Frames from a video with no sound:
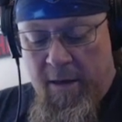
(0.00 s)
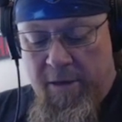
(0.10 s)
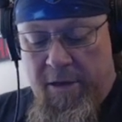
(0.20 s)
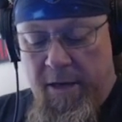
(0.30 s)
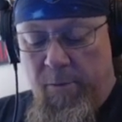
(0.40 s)

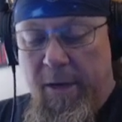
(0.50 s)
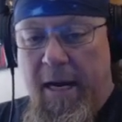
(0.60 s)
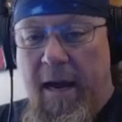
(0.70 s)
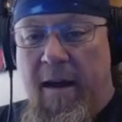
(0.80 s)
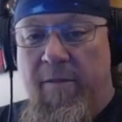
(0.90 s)
Then we
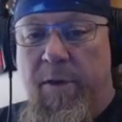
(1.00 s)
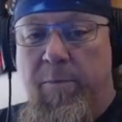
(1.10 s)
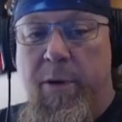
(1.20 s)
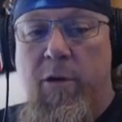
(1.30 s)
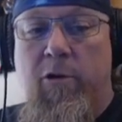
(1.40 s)
have the
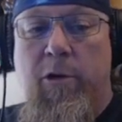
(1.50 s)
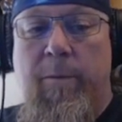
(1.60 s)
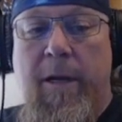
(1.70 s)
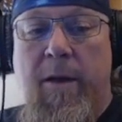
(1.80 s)
Pilgrim.